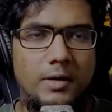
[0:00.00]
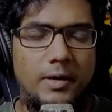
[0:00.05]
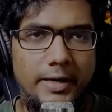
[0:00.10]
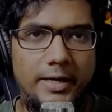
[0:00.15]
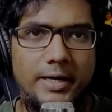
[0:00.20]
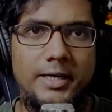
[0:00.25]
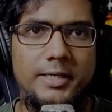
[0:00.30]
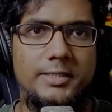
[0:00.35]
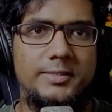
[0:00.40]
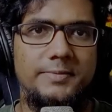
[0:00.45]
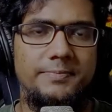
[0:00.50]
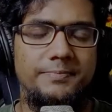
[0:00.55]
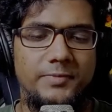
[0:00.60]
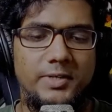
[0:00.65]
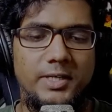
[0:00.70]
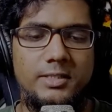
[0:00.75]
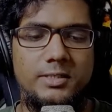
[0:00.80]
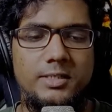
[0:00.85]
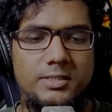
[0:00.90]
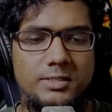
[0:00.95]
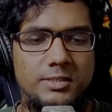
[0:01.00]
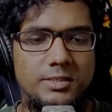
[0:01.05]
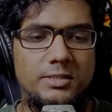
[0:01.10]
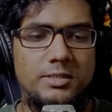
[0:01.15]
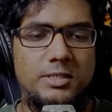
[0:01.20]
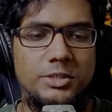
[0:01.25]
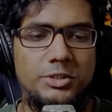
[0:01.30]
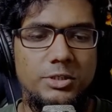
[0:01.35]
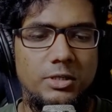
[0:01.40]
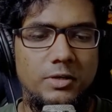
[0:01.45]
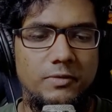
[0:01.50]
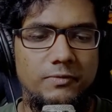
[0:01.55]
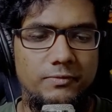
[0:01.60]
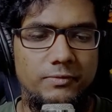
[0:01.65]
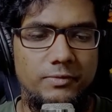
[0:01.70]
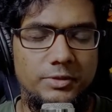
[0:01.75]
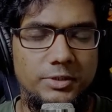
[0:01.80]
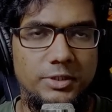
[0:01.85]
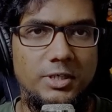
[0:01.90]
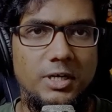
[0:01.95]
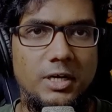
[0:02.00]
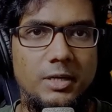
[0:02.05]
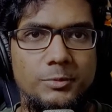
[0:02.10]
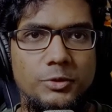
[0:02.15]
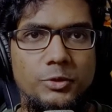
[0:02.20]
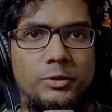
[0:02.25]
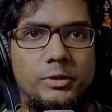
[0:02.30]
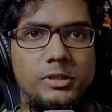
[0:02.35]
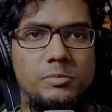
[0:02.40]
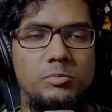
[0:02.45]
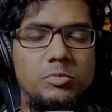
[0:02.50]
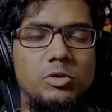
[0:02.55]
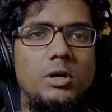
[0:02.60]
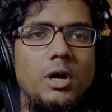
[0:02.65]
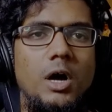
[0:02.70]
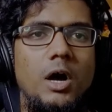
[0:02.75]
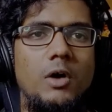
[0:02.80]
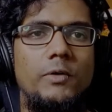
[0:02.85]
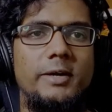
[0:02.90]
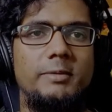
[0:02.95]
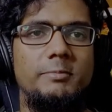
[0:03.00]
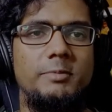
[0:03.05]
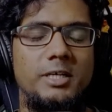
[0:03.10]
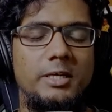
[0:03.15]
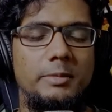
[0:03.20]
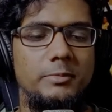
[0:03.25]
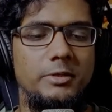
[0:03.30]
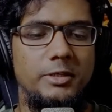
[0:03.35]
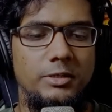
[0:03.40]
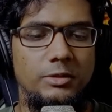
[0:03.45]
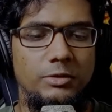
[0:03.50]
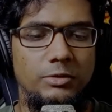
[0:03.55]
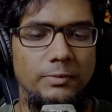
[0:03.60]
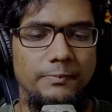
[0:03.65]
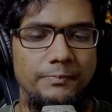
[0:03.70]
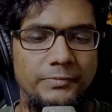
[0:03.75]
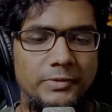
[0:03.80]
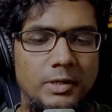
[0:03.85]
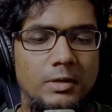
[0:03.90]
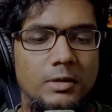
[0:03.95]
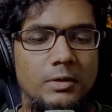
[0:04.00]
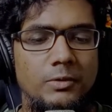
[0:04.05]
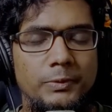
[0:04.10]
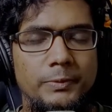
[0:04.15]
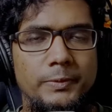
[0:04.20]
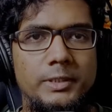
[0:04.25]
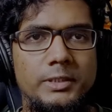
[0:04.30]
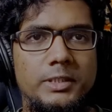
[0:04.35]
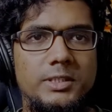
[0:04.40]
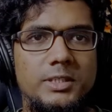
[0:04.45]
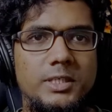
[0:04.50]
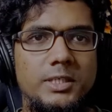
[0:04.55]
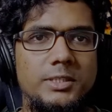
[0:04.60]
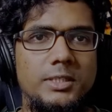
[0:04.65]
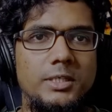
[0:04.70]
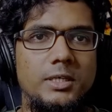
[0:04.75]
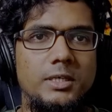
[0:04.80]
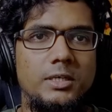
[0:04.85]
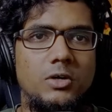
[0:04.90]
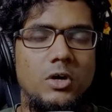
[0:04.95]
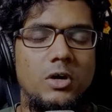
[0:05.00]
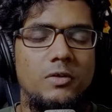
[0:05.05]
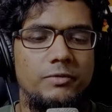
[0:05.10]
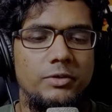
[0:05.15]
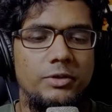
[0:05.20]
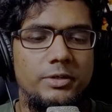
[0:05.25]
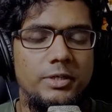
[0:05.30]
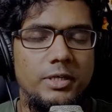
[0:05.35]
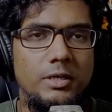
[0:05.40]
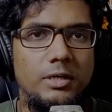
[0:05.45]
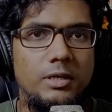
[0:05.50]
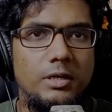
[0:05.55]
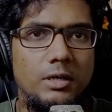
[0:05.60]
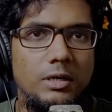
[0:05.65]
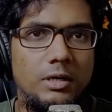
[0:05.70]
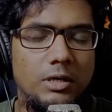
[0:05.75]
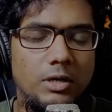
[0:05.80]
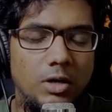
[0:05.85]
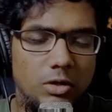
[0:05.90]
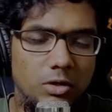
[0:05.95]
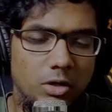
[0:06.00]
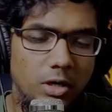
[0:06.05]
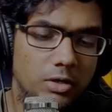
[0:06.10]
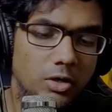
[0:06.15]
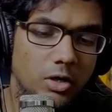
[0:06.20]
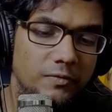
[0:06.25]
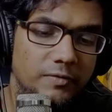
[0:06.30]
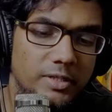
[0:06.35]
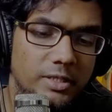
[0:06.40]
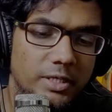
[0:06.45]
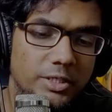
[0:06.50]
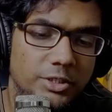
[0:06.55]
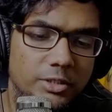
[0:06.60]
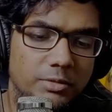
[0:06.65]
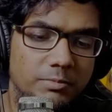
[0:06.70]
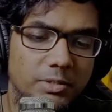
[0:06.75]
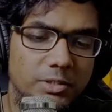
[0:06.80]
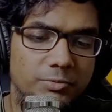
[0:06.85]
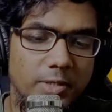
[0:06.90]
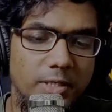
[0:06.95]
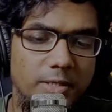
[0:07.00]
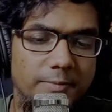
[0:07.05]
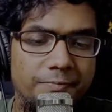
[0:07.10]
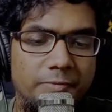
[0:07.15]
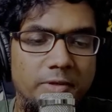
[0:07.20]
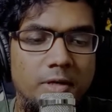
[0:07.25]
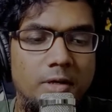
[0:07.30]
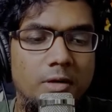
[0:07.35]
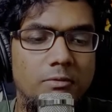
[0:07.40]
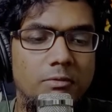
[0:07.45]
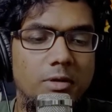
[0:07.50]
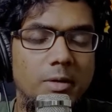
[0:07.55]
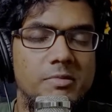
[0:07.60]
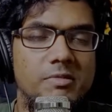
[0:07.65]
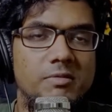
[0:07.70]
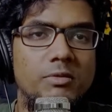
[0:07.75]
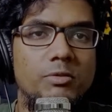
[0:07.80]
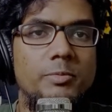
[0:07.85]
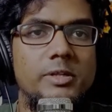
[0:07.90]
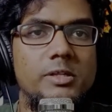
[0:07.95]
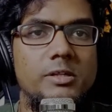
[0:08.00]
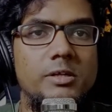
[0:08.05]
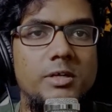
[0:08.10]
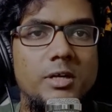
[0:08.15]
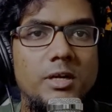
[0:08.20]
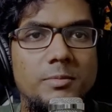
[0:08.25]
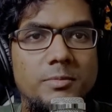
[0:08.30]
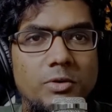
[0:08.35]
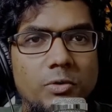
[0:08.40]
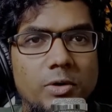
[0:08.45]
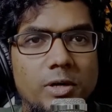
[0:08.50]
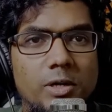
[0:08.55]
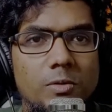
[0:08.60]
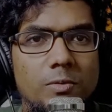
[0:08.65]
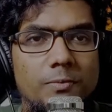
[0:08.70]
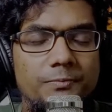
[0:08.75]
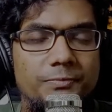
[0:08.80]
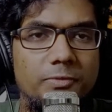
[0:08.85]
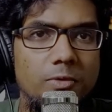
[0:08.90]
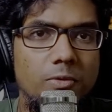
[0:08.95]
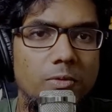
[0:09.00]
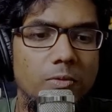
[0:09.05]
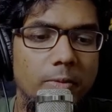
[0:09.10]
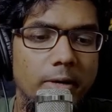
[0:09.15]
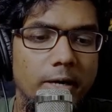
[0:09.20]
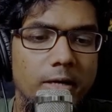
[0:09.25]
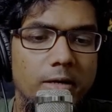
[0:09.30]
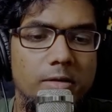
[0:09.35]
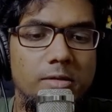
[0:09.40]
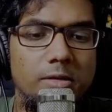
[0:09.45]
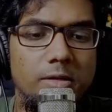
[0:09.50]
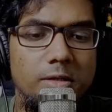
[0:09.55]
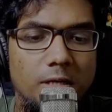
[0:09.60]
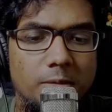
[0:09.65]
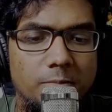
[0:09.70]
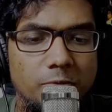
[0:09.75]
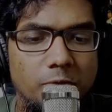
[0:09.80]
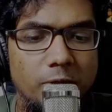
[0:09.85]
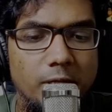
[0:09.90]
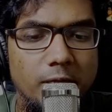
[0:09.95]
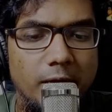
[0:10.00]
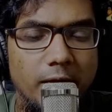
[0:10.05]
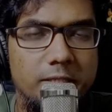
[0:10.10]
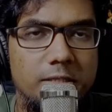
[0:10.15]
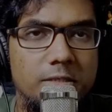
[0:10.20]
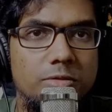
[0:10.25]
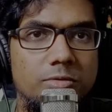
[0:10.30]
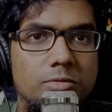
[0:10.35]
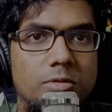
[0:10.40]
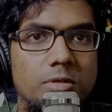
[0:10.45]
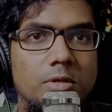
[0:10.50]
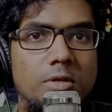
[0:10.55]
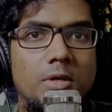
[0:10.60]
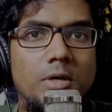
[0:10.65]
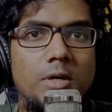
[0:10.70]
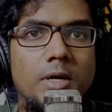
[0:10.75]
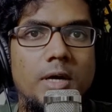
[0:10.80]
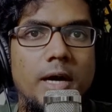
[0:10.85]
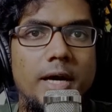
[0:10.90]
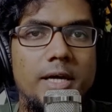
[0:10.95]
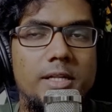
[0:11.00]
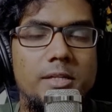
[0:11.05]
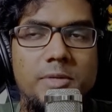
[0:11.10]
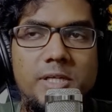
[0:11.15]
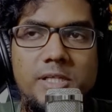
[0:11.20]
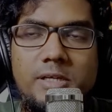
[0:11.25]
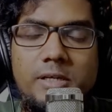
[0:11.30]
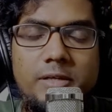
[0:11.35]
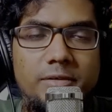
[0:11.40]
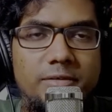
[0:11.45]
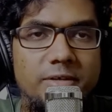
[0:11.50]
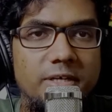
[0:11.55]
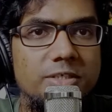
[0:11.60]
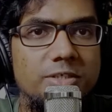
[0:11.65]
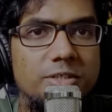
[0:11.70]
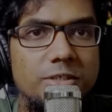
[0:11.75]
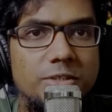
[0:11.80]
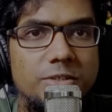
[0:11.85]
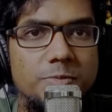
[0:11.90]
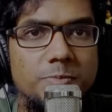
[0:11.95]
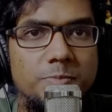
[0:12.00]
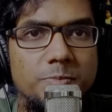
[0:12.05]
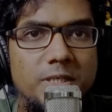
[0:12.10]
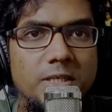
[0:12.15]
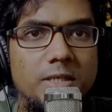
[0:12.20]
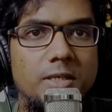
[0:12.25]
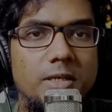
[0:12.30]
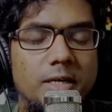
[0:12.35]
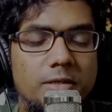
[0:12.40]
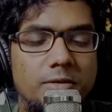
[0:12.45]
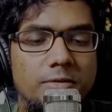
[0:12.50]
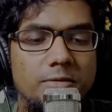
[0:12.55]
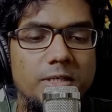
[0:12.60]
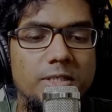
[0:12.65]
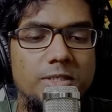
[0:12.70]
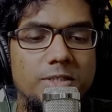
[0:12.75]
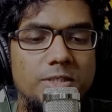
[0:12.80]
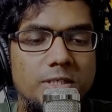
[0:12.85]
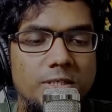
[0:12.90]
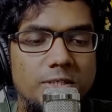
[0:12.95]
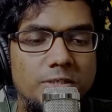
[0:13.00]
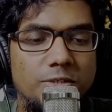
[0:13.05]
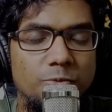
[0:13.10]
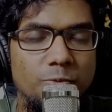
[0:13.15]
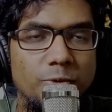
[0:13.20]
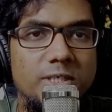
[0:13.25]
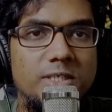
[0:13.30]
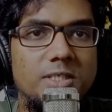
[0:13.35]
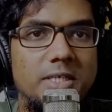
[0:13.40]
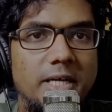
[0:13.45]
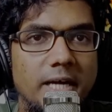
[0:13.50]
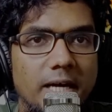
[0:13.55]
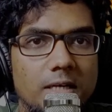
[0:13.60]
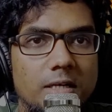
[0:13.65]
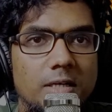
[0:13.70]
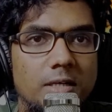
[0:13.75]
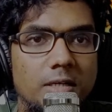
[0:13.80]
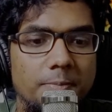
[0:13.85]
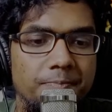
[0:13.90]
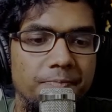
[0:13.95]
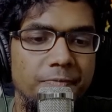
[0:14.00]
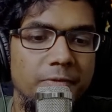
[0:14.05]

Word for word: Hi guys, in this discussion of Sitaram Goel's book How I Became a Hindu, we will discuss a, confront uh, a conversation between Ram Ramswarup and Sitaram Goel where Sitaram Goel has to has basically reached his peak and reached his wits end